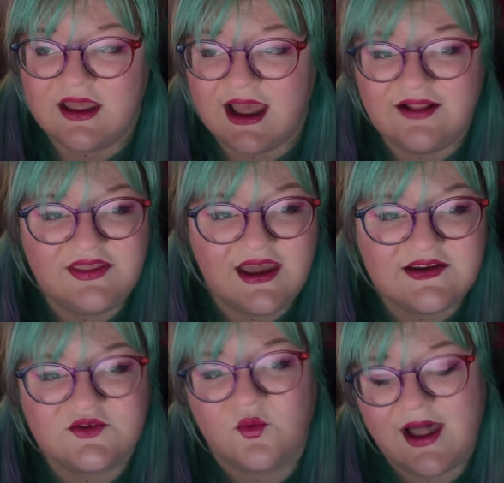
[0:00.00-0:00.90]
and that
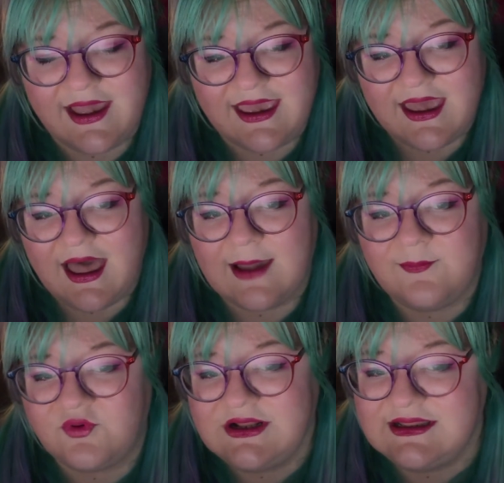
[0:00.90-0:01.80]
is why I
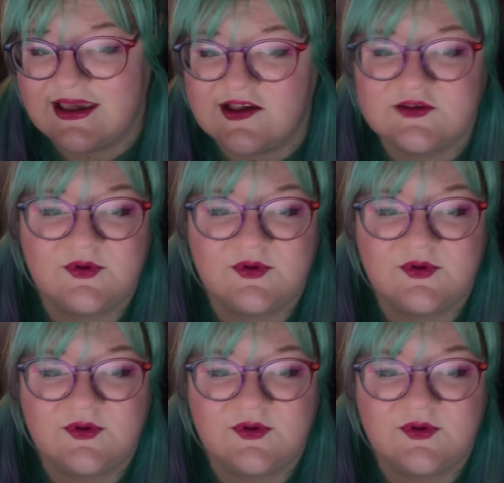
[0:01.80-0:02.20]
bring the case